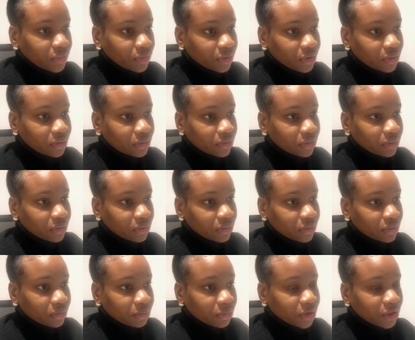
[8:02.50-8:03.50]
I
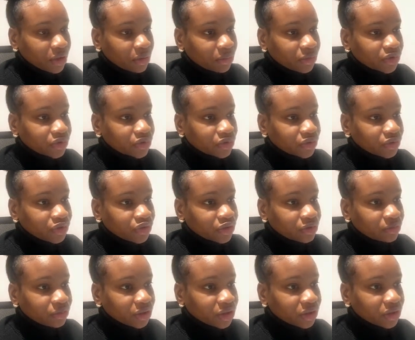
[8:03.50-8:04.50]
think I'm also going to
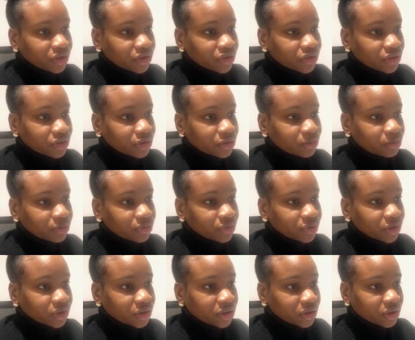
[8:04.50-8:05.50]
make this a
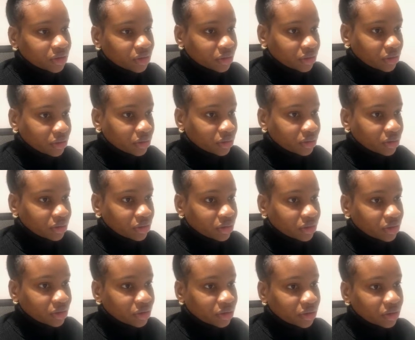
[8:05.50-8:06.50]
component.
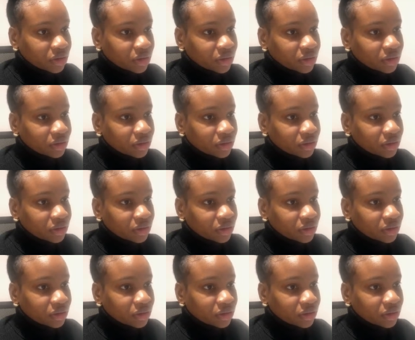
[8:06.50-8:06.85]
Say